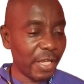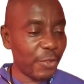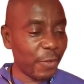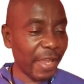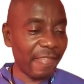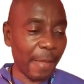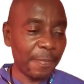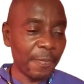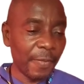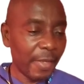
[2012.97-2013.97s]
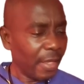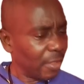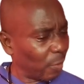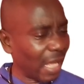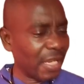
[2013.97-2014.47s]
together.
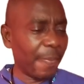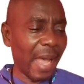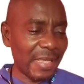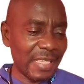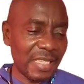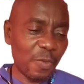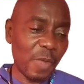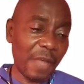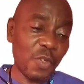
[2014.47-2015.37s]
So what are the biases? We